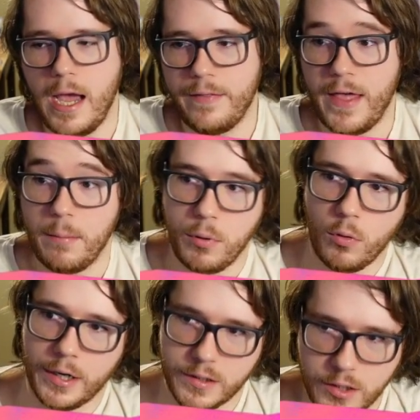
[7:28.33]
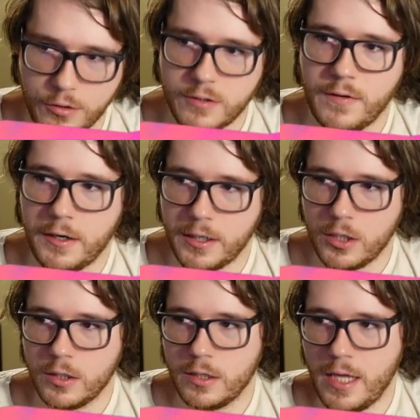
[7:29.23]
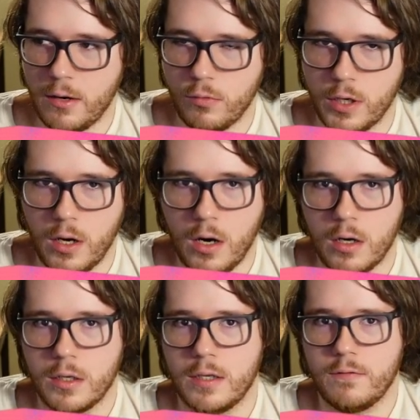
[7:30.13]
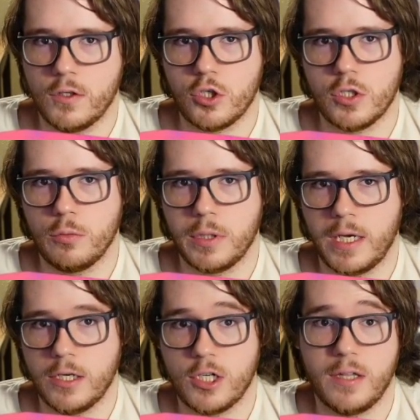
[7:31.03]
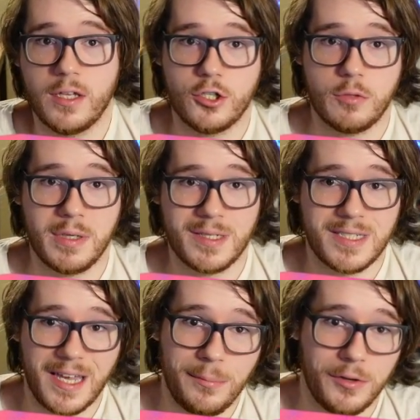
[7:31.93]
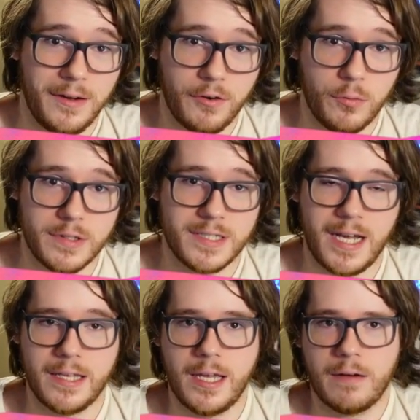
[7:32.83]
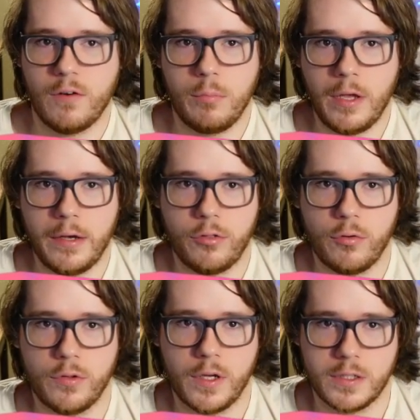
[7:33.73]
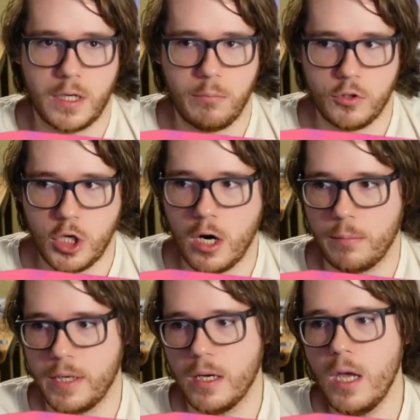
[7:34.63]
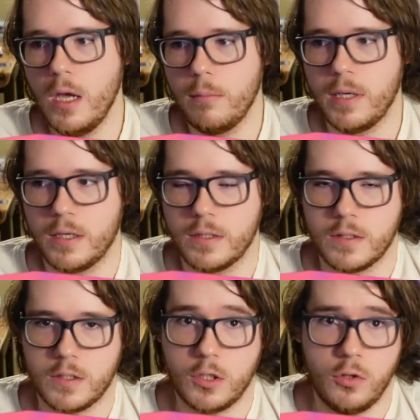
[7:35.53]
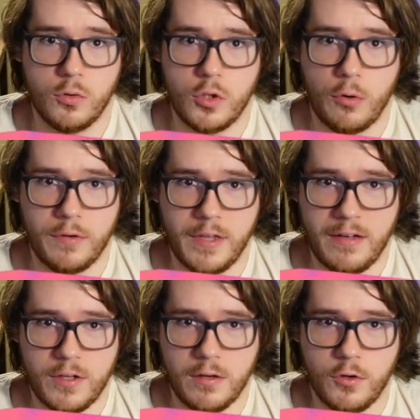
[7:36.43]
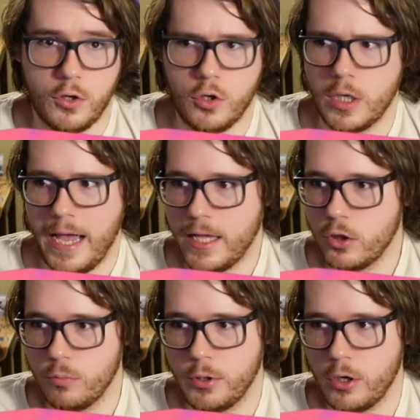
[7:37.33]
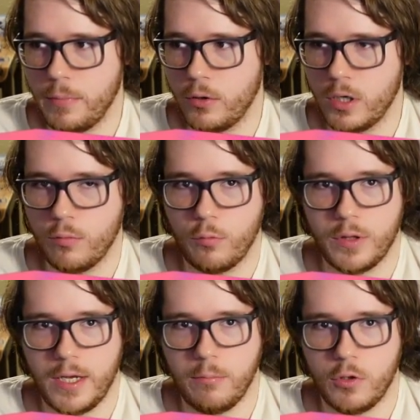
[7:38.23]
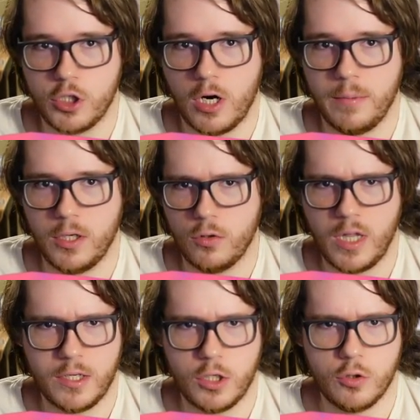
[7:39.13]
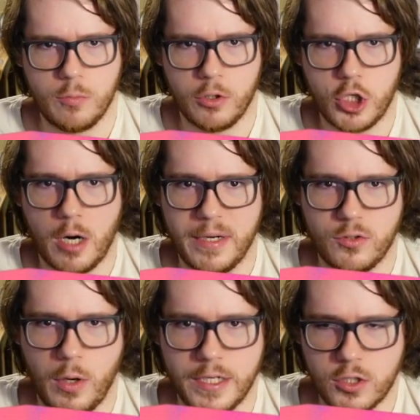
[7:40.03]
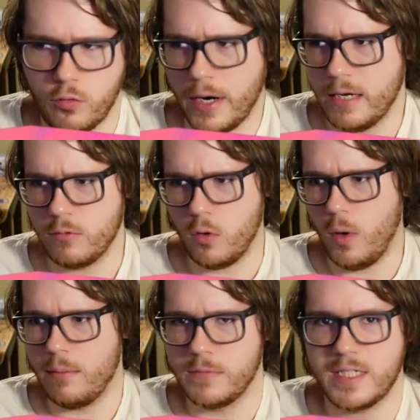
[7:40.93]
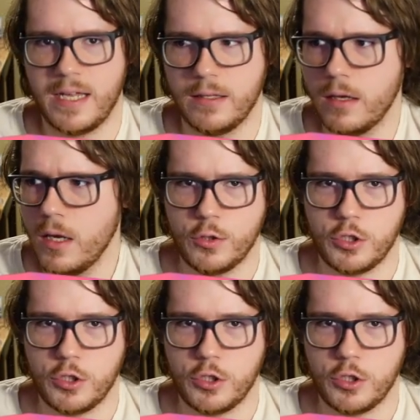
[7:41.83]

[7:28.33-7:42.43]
at that point. So it's very good in that regard, and Fusion Duplication I think should be a staple in everyone's side deck for playing through things like Mulcharmy, because you don't even have to give you can hand loop your opponent when they Mulcharmy you. They use Mulcharmy twice, great. Quem send